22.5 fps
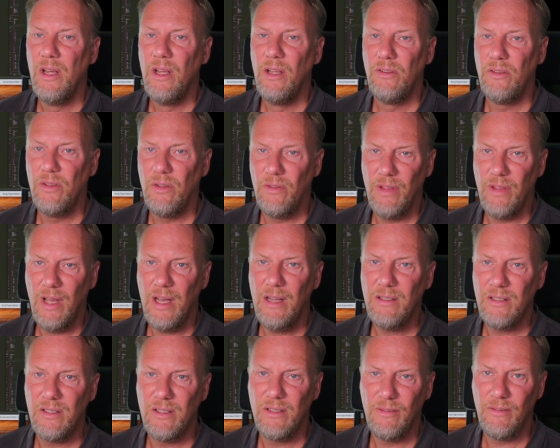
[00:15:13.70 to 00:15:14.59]
So
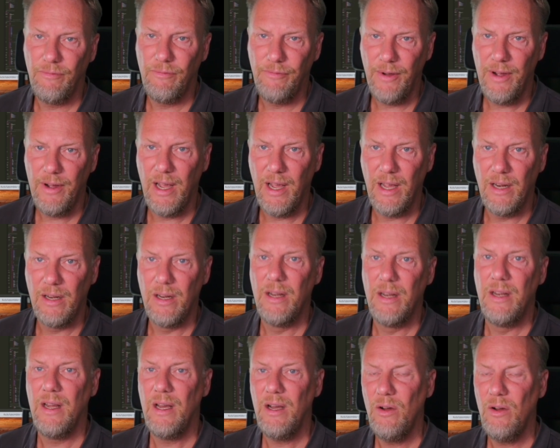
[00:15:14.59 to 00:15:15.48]
that's fine.
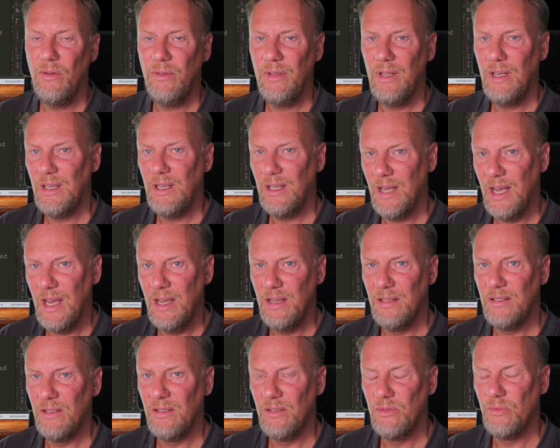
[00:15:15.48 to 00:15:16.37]
Now the
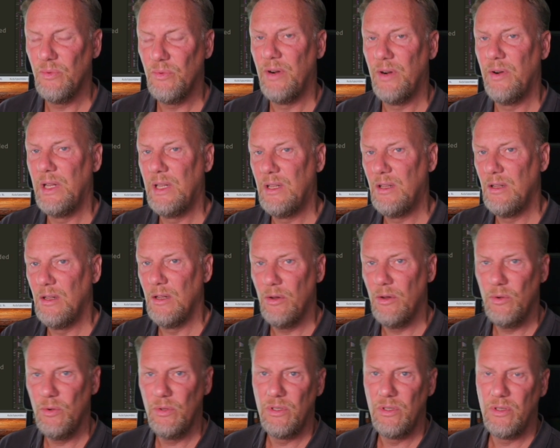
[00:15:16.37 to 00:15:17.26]
cases where it
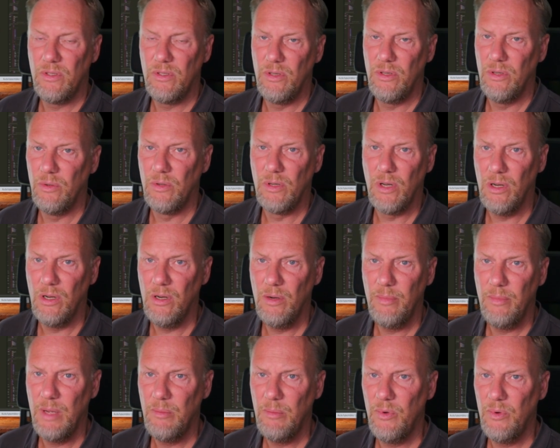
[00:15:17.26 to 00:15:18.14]
loads to color
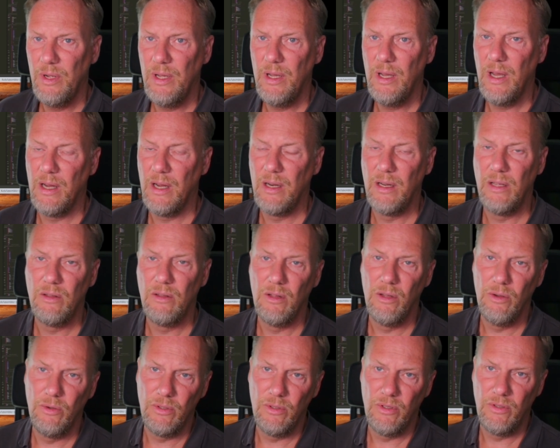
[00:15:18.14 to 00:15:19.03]
memory and it
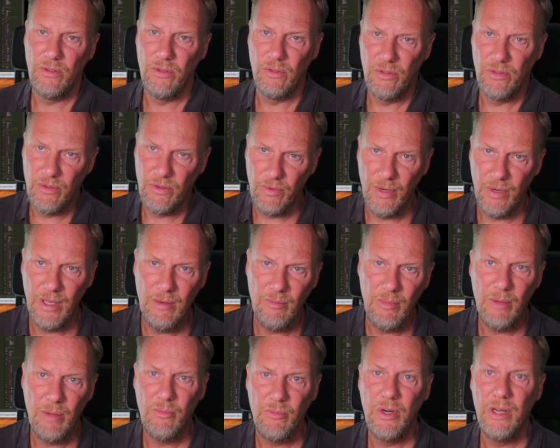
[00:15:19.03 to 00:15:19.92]
loads to
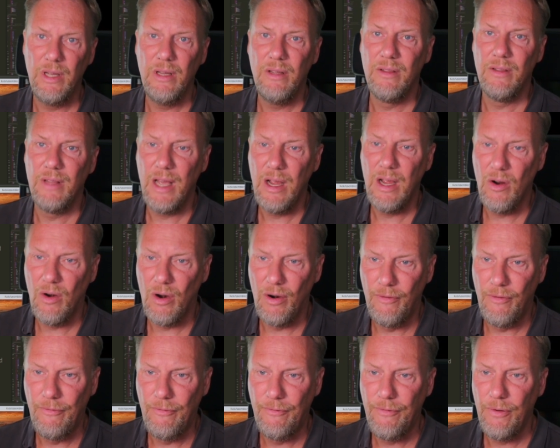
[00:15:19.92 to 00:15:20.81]
screen memory, they
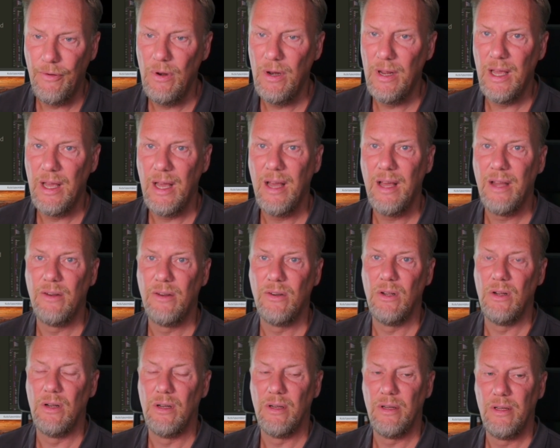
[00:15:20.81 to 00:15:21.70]
are fully
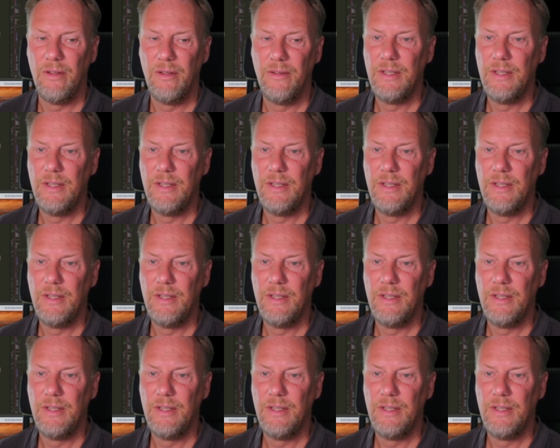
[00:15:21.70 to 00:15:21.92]
handled.